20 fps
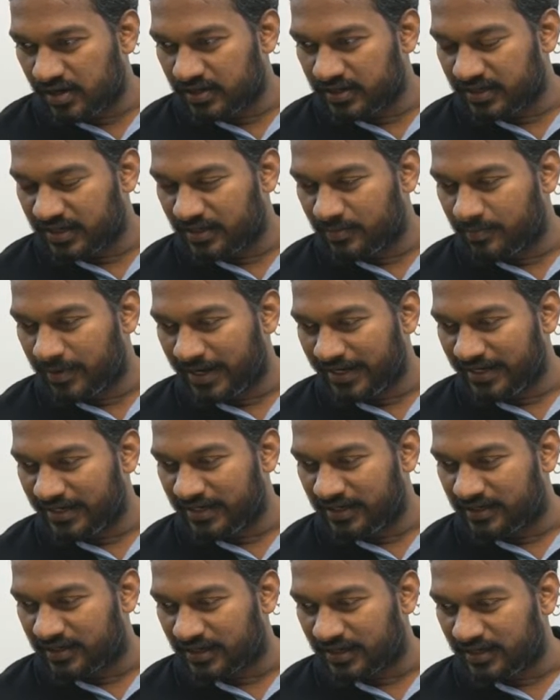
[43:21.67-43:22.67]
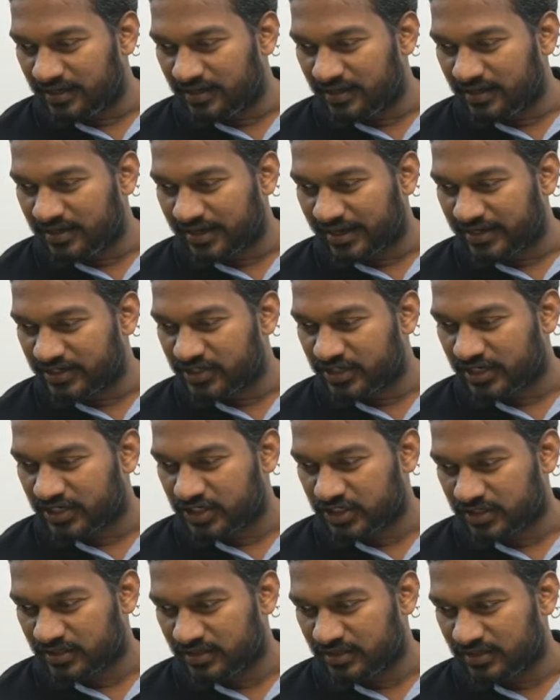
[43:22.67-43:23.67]
In binary tree,
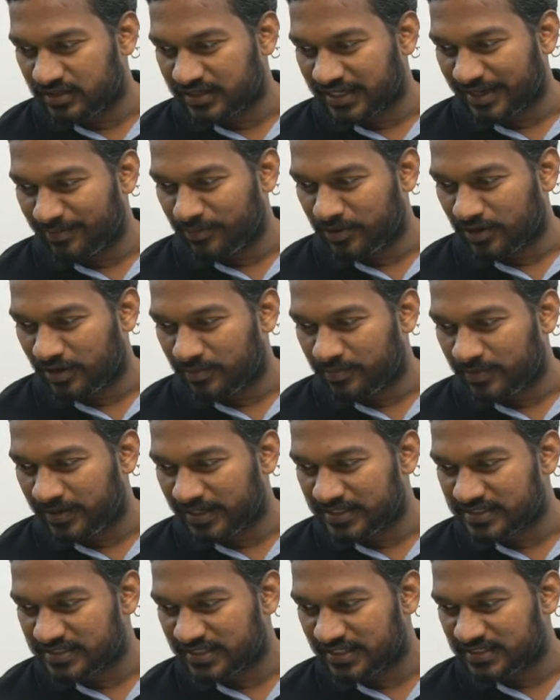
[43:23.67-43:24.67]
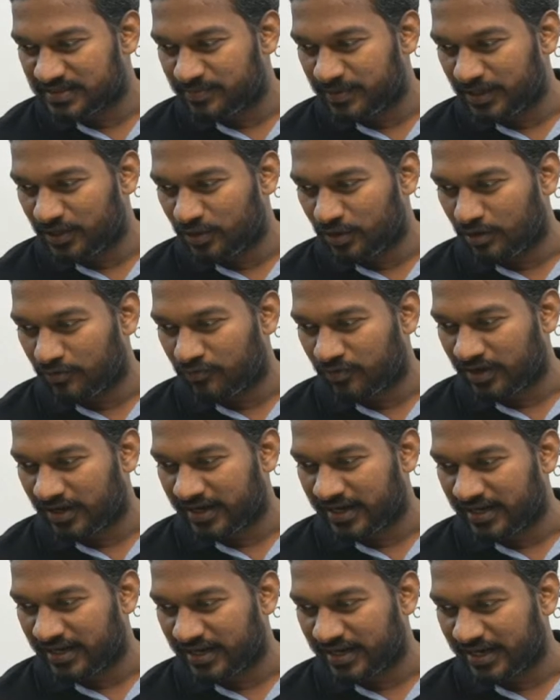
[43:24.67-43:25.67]
construction time complexity is big O of
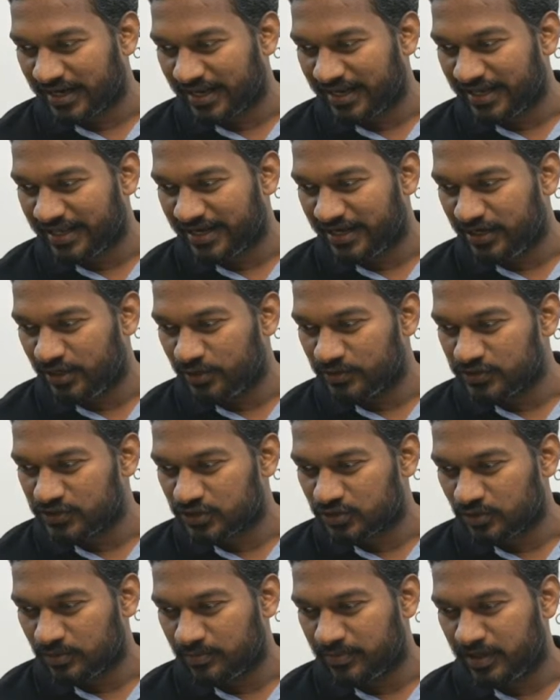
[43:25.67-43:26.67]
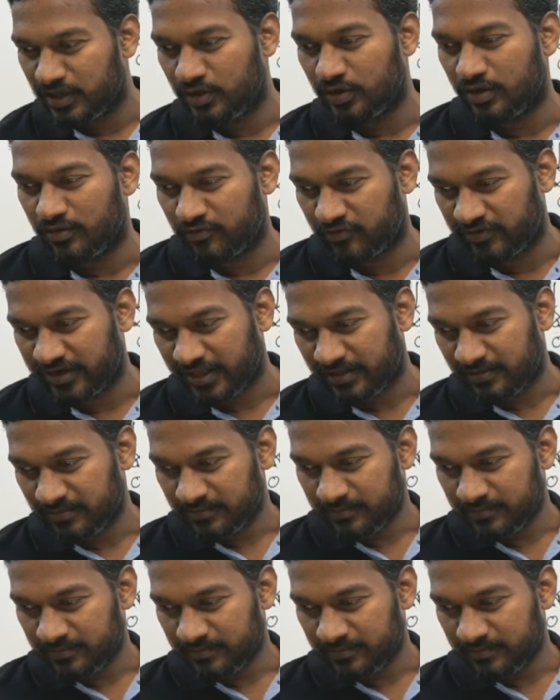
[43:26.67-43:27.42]
log n. Can I reduce to big O of n?